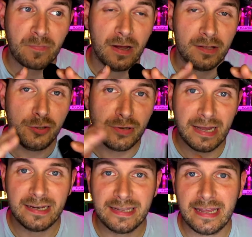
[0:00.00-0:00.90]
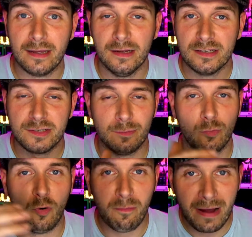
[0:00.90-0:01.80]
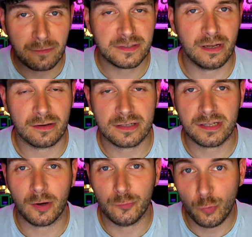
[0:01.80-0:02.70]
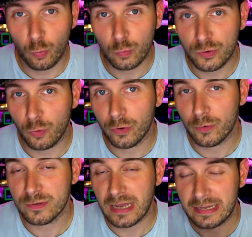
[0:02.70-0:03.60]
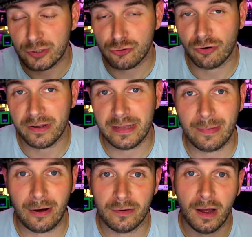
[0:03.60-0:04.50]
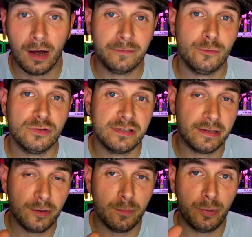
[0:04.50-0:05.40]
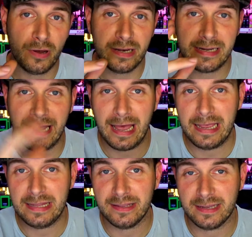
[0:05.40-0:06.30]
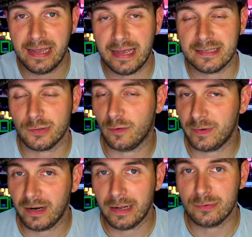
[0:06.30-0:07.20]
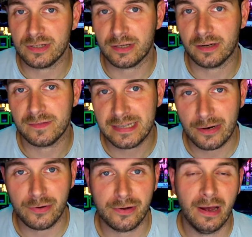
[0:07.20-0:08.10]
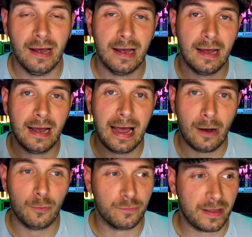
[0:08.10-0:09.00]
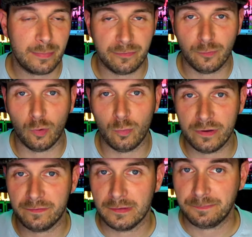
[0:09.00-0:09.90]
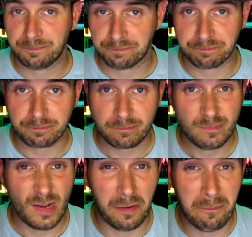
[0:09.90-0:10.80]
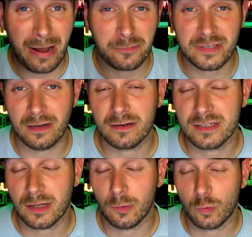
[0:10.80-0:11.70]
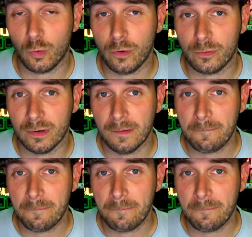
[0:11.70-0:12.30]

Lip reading: You can get some more mouth-to-lung style Nord coils and try them out. Unfortunately, they don't put any in the kit, so I've been unable to kind of tell you how they perform with a mouth-to-lung style coil.